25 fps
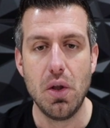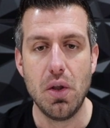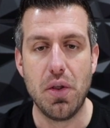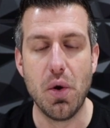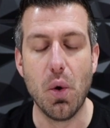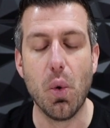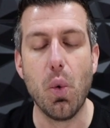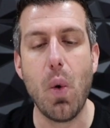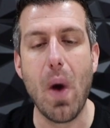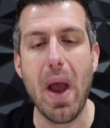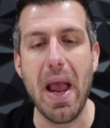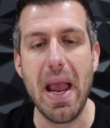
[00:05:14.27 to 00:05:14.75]

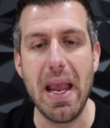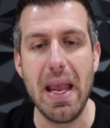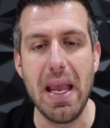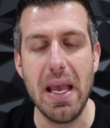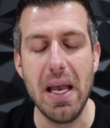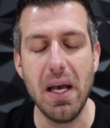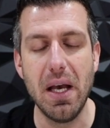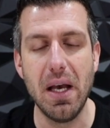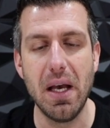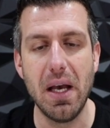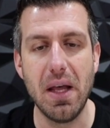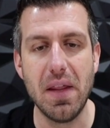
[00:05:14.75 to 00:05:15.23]
The
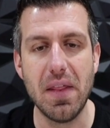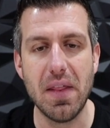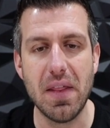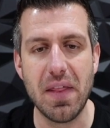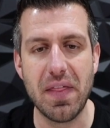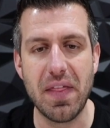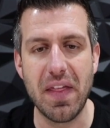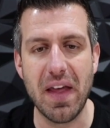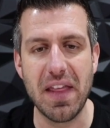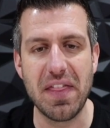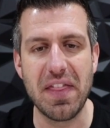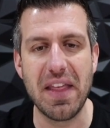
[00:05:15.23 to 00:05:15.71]
way
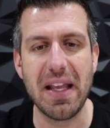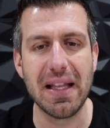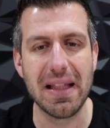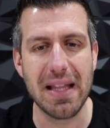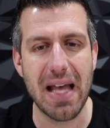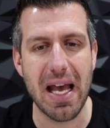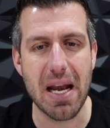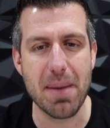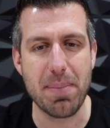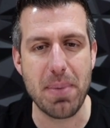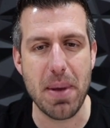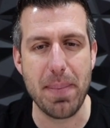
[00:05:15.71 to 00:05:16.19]
that I think a
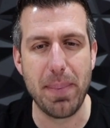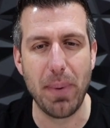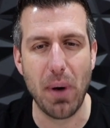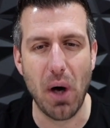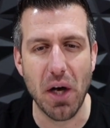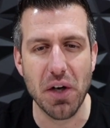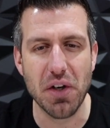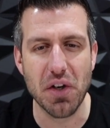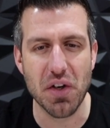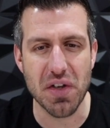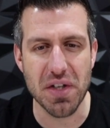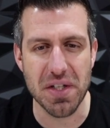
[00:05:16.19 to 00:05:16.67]
lot of
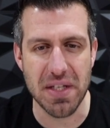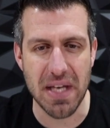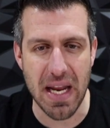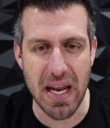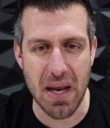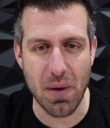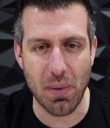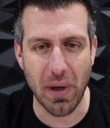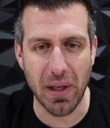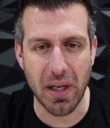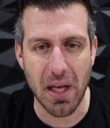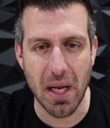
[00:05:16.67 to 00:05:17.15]
people
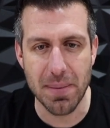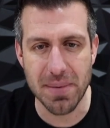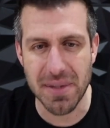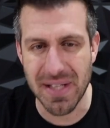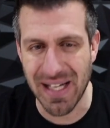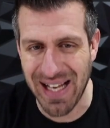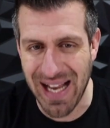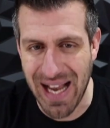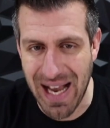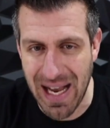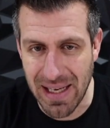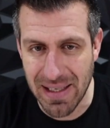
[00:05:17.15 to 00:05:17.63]
understand when it comes
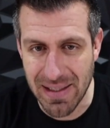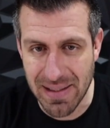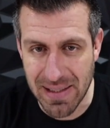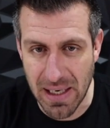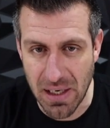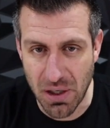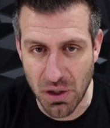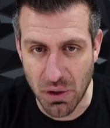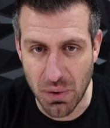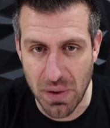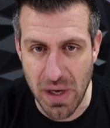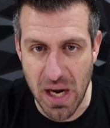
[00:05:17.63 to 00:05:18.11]
to
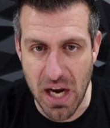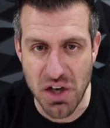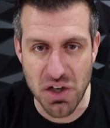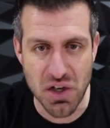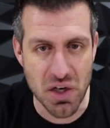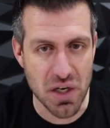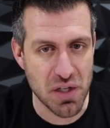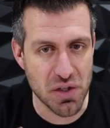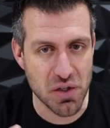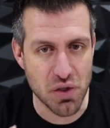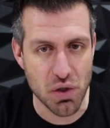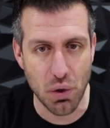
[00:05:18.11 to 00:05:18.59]
content
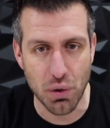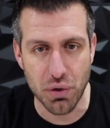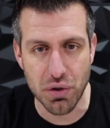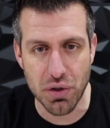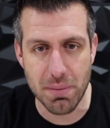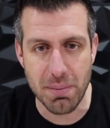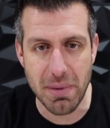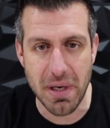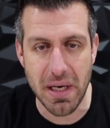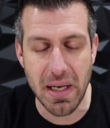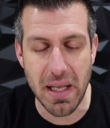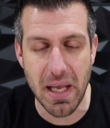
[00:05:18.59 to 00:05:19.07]
creation and
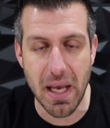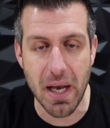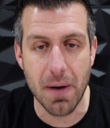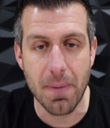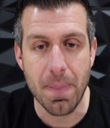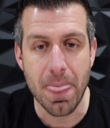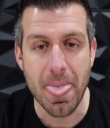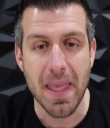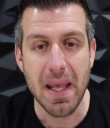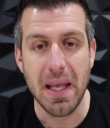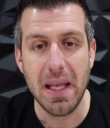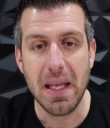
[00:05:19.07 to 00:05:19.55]
social
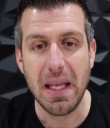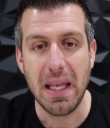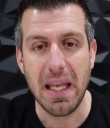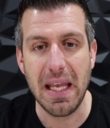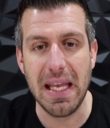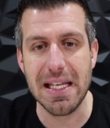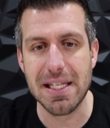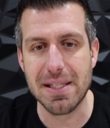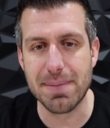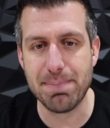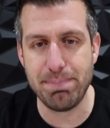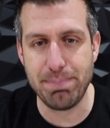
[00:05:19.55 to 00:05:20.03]
media
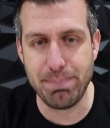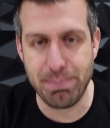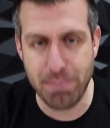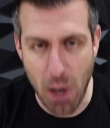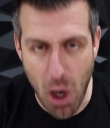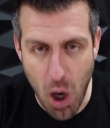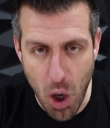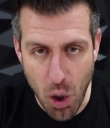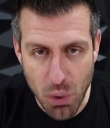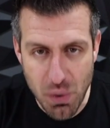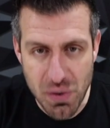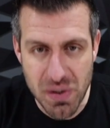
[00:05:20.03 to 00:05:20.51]
is
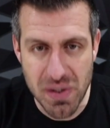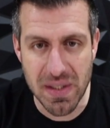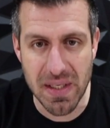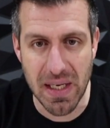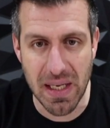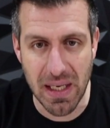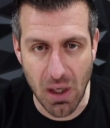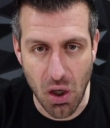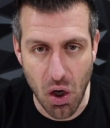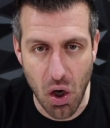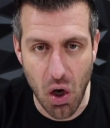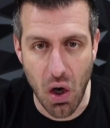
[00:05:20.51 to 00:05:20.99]

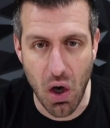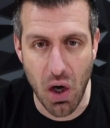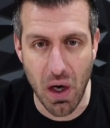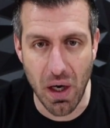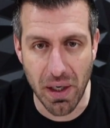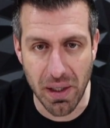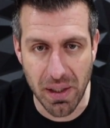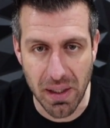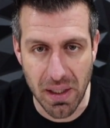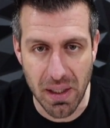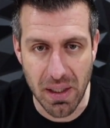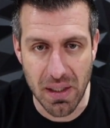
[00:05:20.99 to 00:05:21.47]
posting
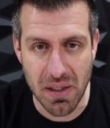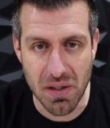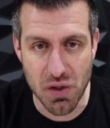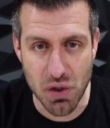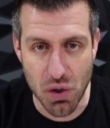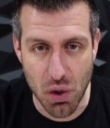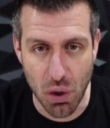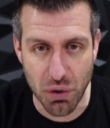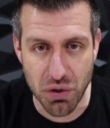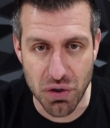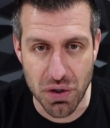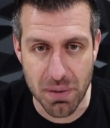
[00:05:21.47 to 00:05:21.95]
on
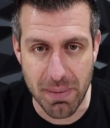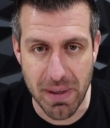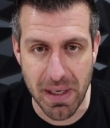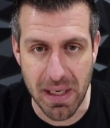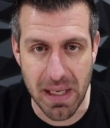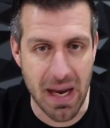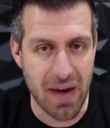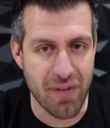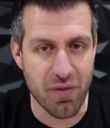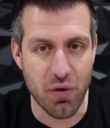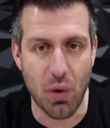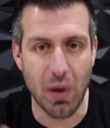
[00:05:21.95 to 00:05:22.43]
social
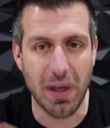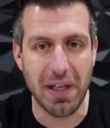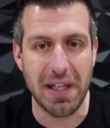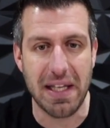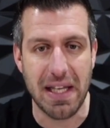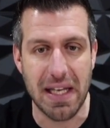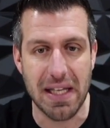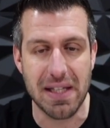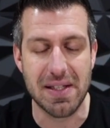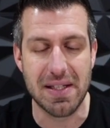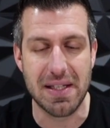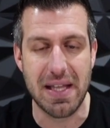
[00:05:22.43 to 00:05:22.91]
media. Everyone
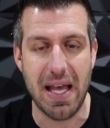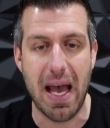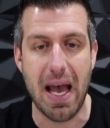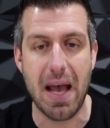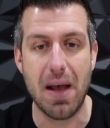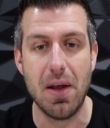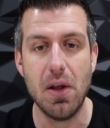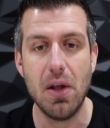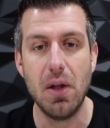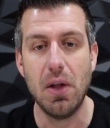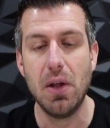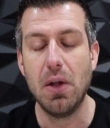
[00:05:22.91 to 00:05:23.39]
gets
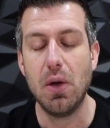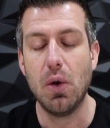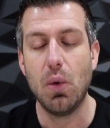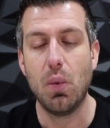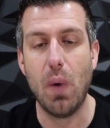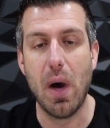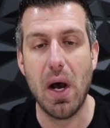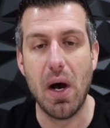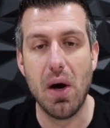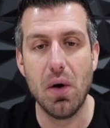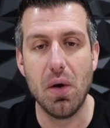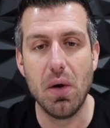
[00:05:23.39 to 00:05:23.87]
that.
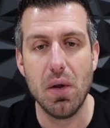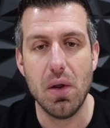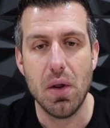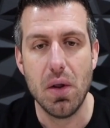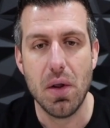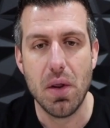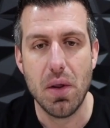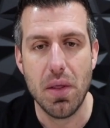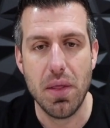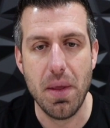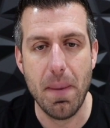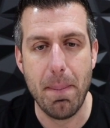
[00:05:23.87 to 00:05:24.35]
Well,
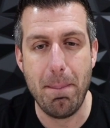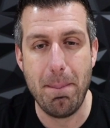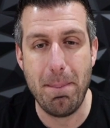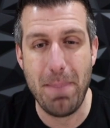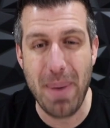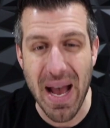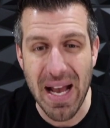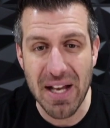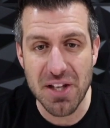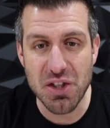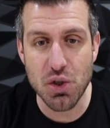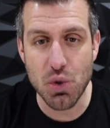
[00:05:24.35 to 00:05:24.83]
the
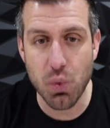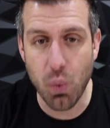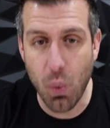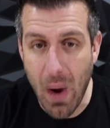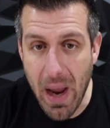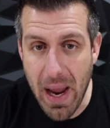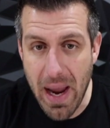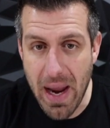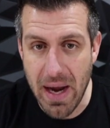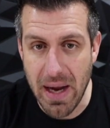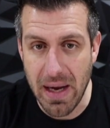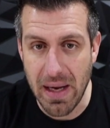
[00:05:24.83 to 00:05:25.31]
best
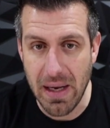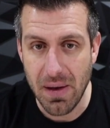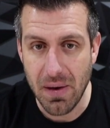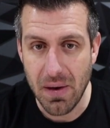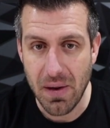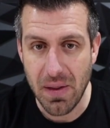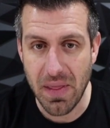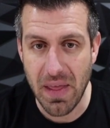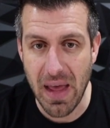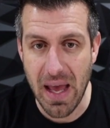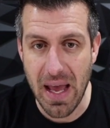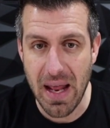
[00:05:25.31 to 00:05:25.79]
way
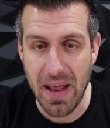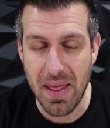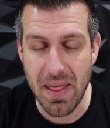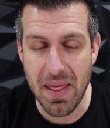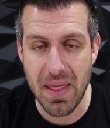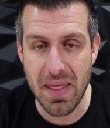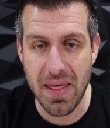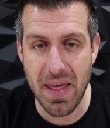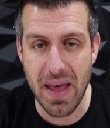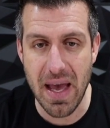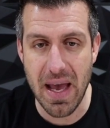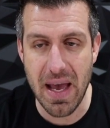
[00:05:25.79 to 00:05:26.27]

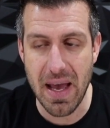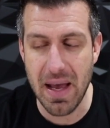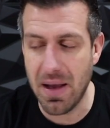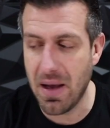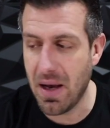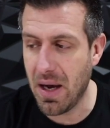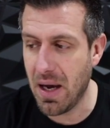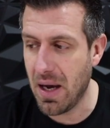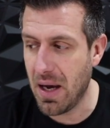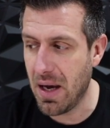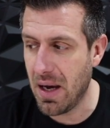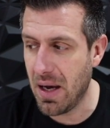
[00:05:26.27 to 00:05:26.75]

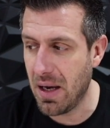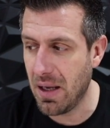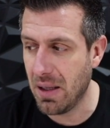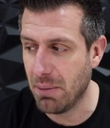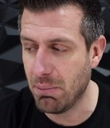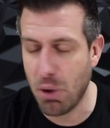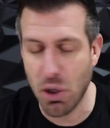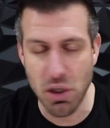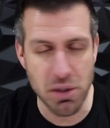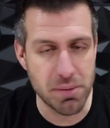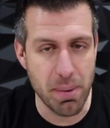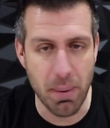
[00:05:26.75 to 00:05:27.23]

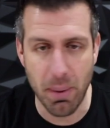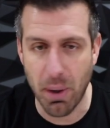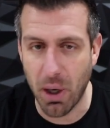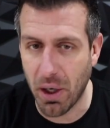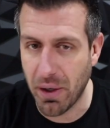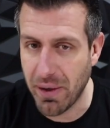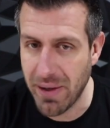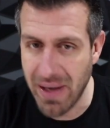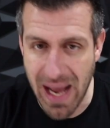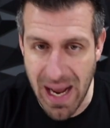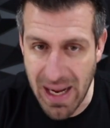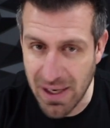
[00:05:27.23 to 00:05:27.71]
that most people
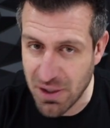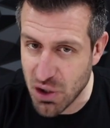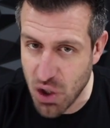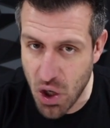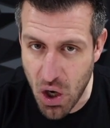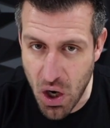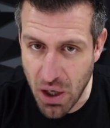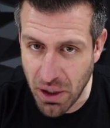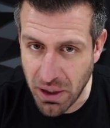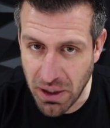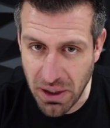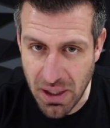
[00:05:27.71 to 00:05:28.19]
are not
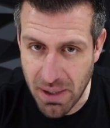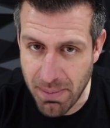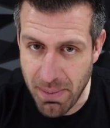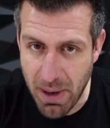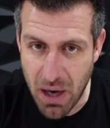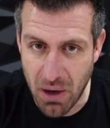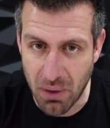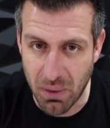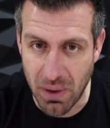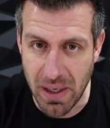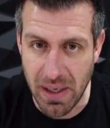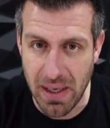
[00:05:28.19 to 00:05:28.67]
talking
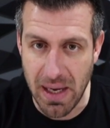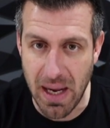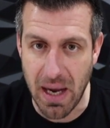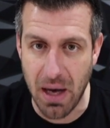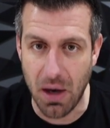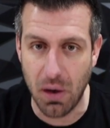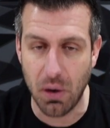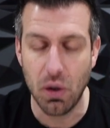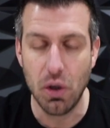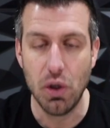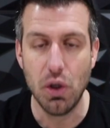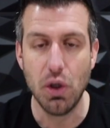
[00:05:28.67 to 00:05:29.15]
about right
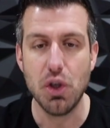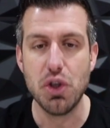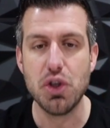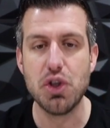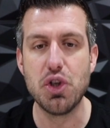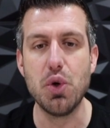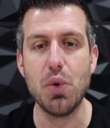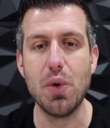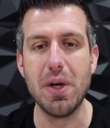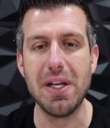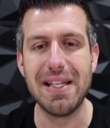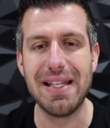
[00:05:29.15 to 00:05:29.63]
now
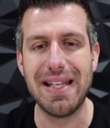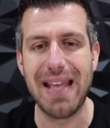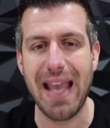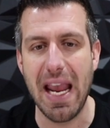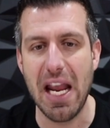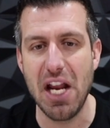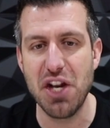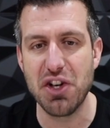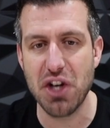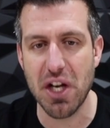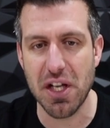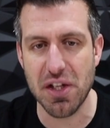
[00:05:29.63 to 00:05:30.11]
to
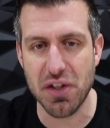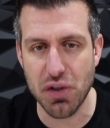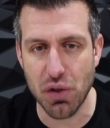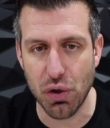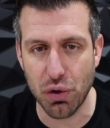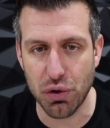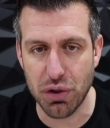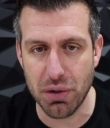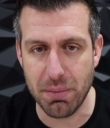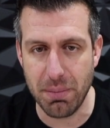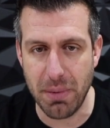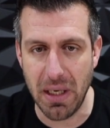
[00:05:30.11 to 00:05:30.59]
engage on
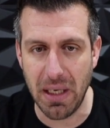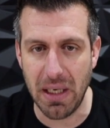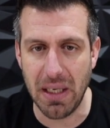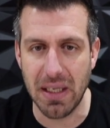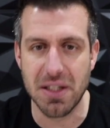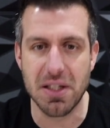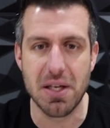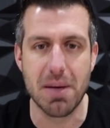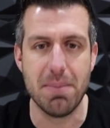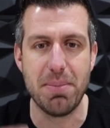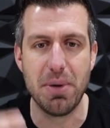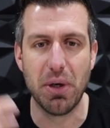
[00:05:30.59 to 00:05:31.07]
social
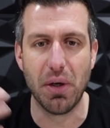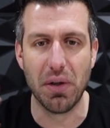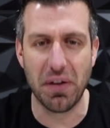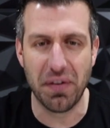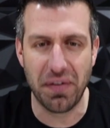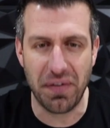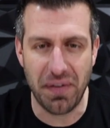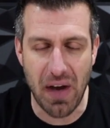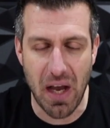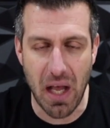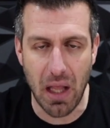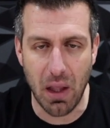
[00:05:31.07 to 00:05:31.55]
media, to build
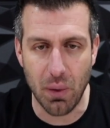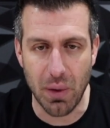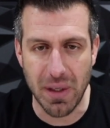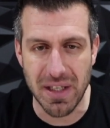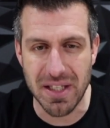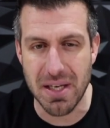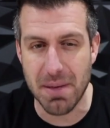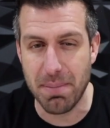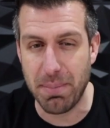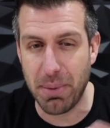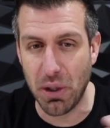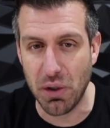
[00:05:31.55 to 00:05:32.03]
a
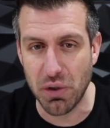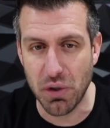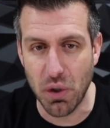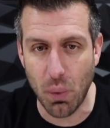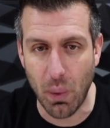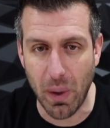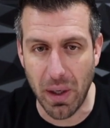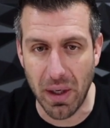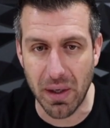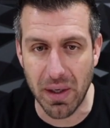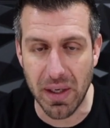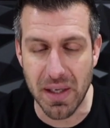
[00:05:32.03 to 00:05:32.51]
following, to build
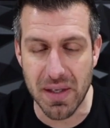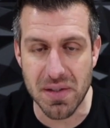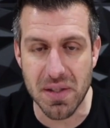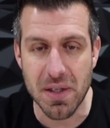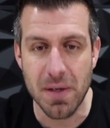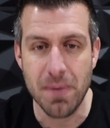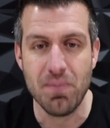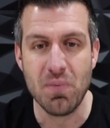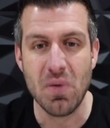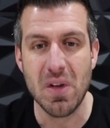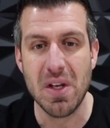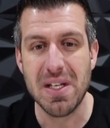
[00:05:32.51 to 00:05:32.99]

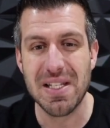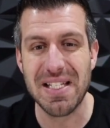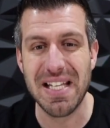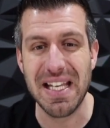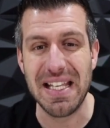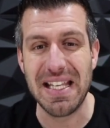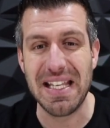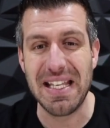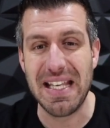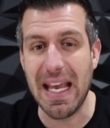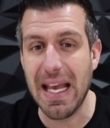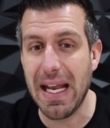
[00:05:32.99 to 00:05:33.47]
awareness,
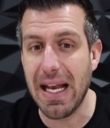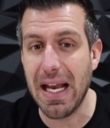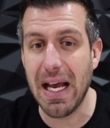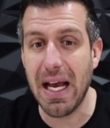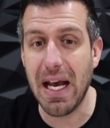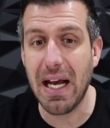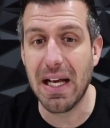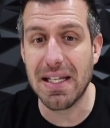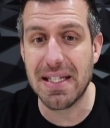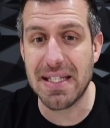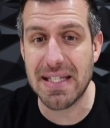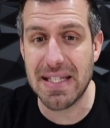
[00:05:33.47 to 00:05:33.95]
to
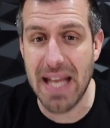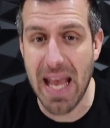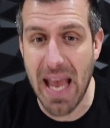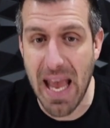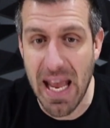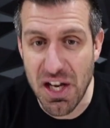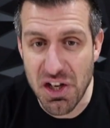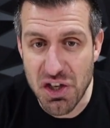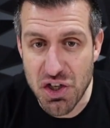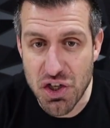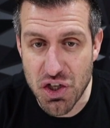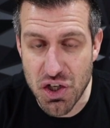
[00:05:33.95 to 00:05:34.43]
get
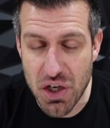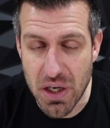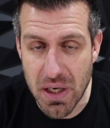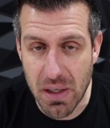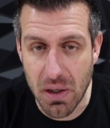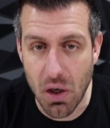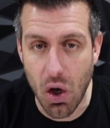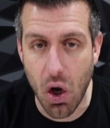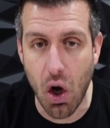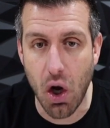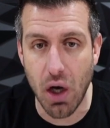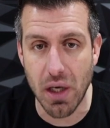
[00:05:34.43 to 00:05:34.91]

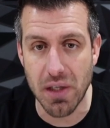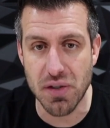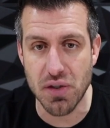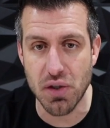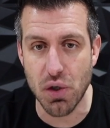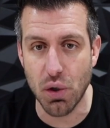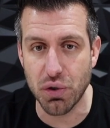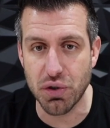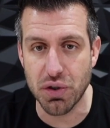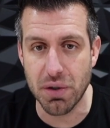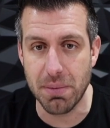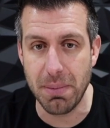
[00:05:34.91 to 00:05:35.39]
attention on
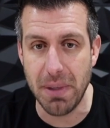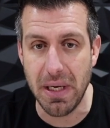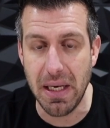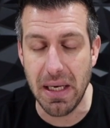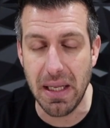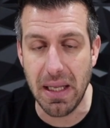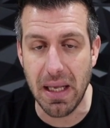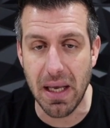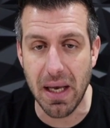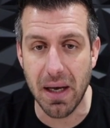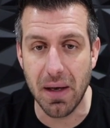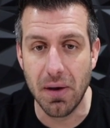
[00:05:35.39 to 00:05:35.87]
social
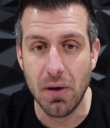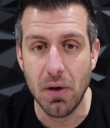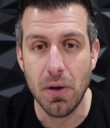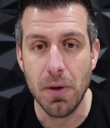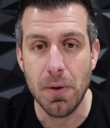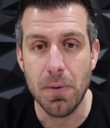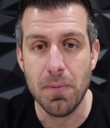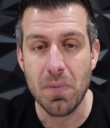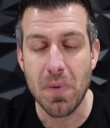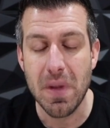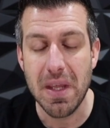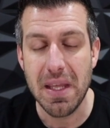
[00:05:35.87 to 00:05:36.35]
media,
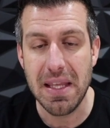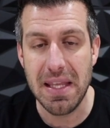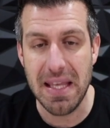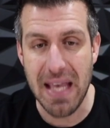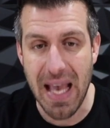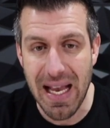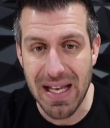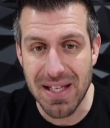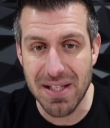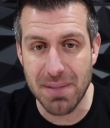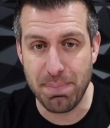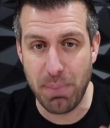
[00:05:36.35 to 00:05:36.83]

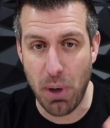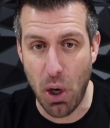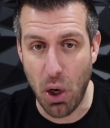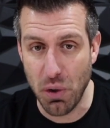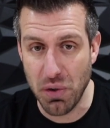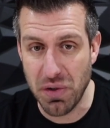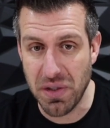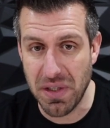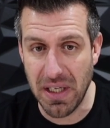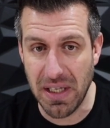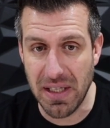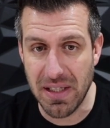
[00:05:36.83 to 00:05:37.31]
yes,
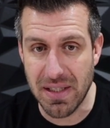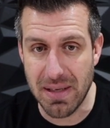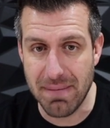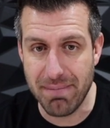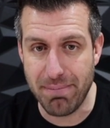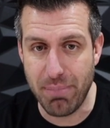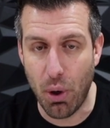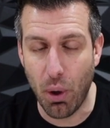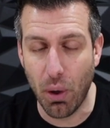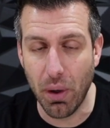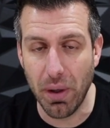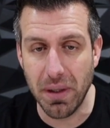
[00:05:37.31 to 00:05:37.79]
posting's
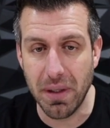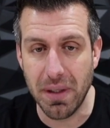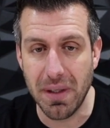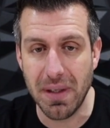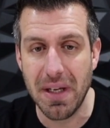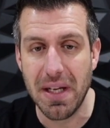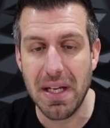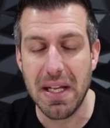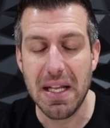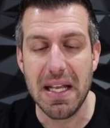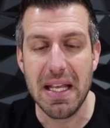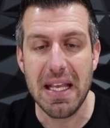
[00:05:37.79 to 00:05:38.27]

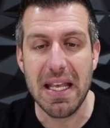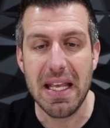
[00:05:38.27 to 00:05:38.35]
important,